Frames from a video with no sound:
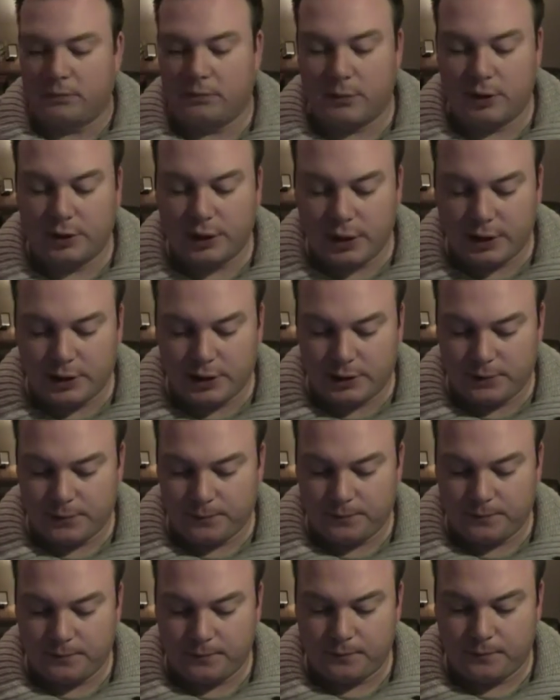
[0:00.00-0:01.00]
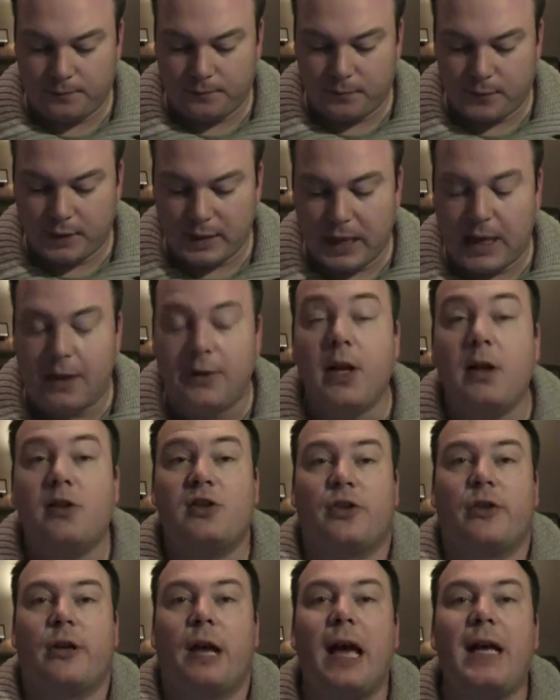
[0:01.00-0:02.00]
Is it? Yeah, no,
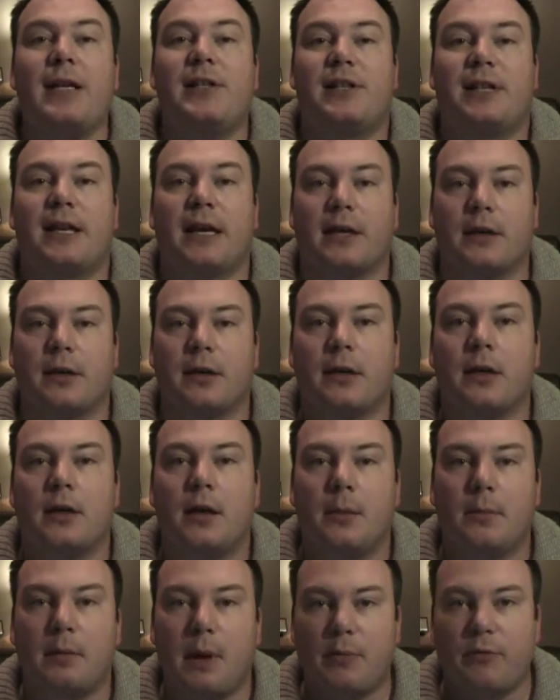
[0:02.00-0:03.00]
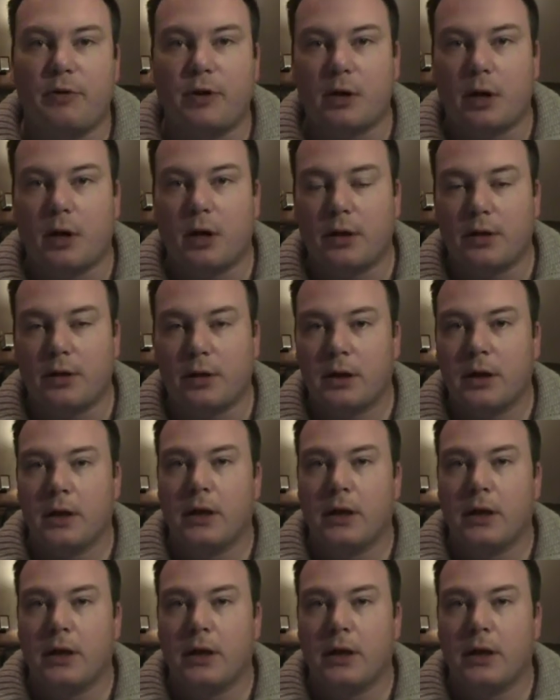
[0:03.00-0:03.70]
sorry, 8 gig memory card.